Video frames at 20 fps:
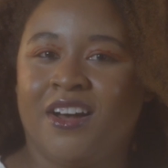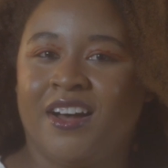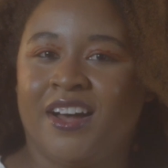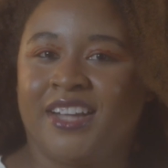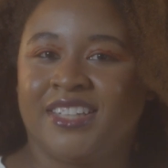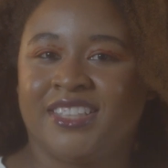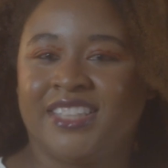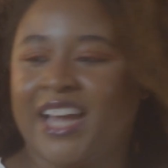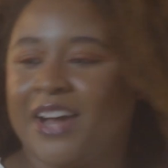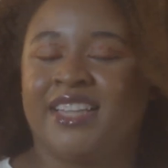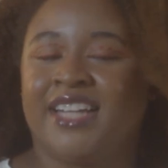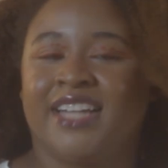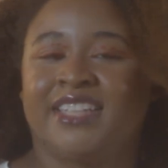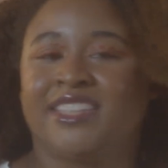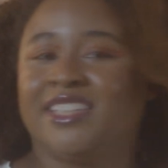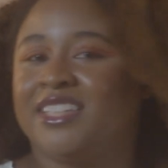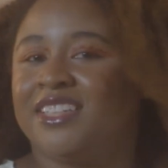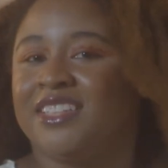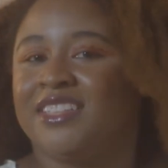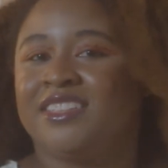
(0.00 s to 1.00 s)
Blonde and
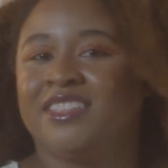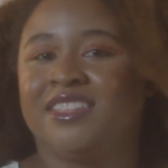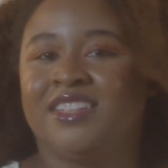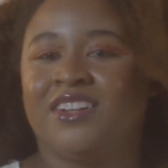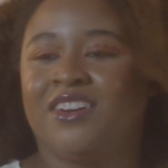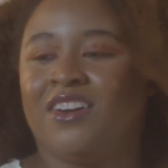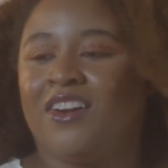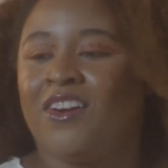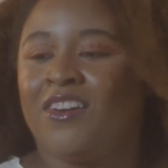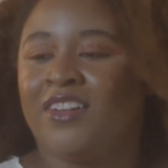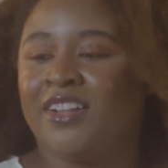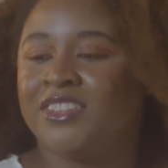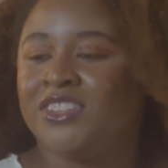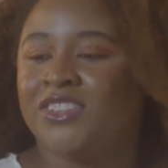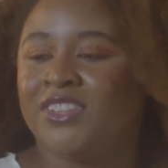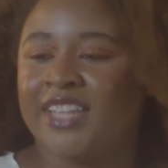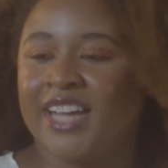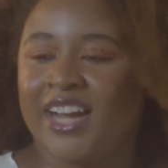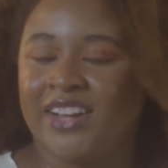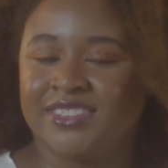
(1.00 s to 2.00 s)
like the early
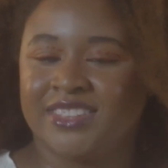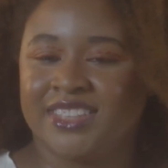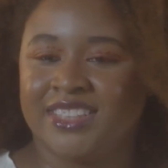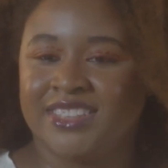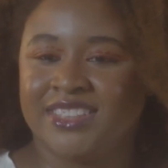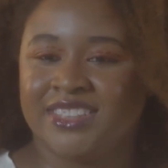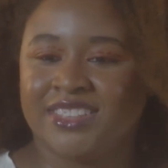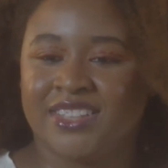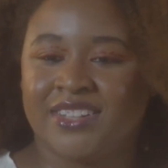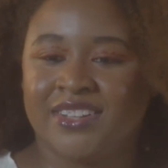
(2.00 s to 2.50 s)
two thousands,